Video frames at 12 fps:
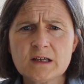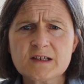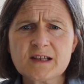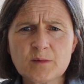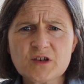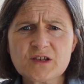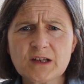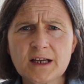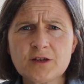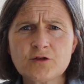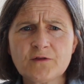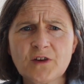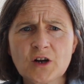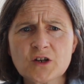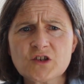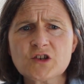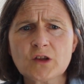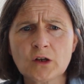summer slide
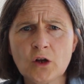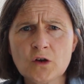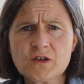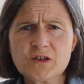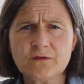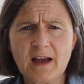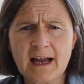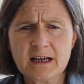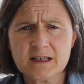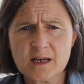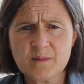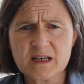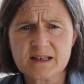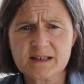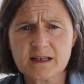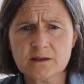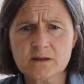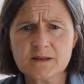refers to the loss of academic
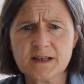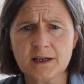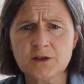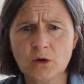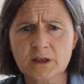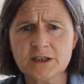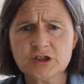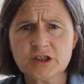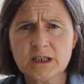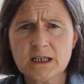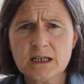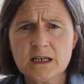skills and knowledge